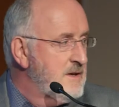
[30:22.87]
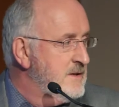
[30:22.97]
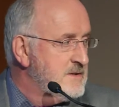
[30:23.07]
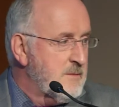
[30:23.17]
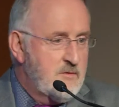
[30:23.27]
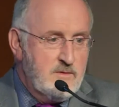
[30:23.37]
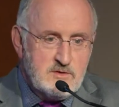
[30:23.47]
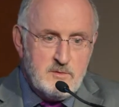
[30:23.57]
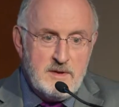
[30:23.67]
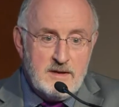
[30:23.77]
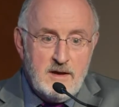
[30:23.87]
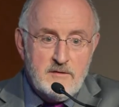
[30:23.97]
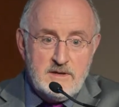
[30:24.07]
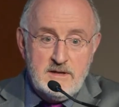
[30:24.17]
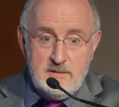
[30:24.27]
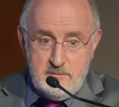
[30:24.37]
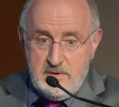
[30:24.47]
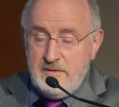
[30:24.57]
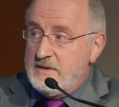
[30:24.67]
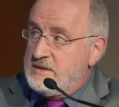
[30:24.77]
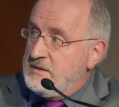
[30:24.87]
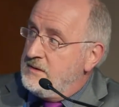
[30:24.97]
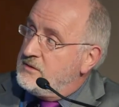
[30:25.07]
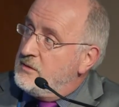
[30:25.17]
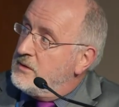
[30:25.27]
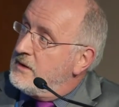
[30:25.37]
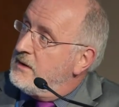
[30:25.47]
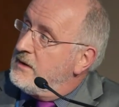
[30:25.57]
some of which have been covered in the previous talk.